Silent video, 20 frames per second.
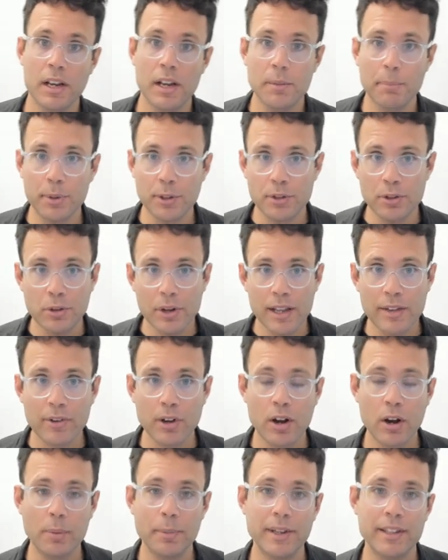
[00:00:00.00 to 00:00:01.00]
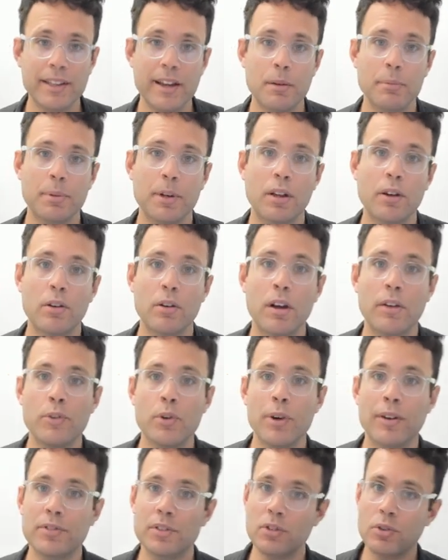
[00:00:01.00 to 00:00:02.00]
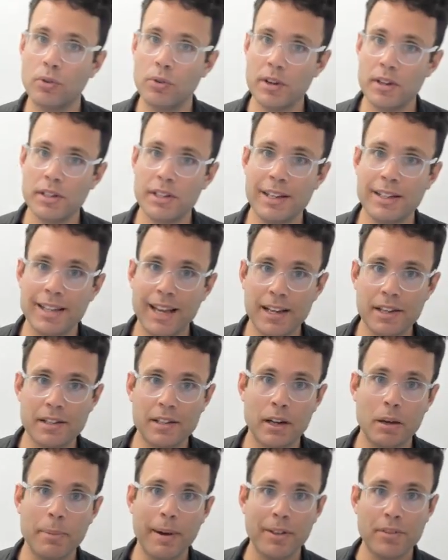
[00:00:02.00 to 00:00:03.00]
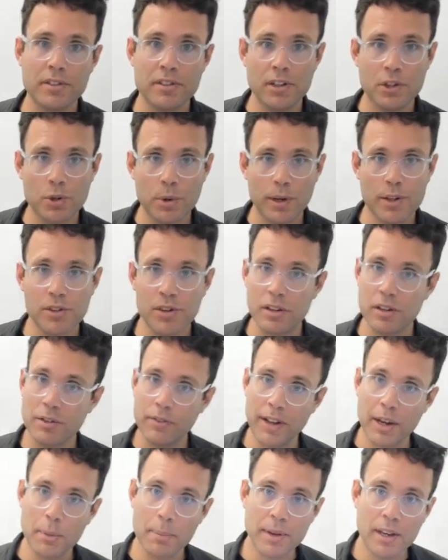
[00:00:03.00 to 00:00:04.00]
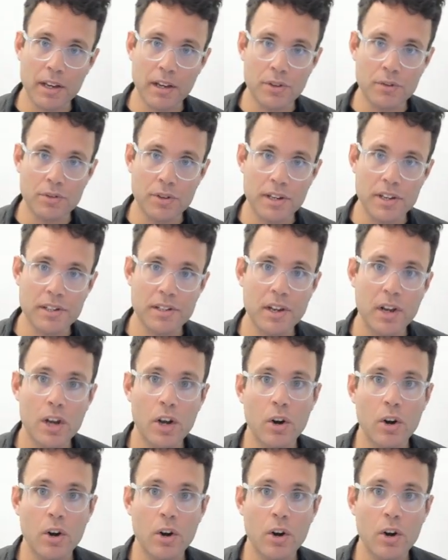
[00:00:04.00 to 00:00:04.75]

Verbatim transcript: But do leave a comment down below if you have stories and data about the situation in developing countries,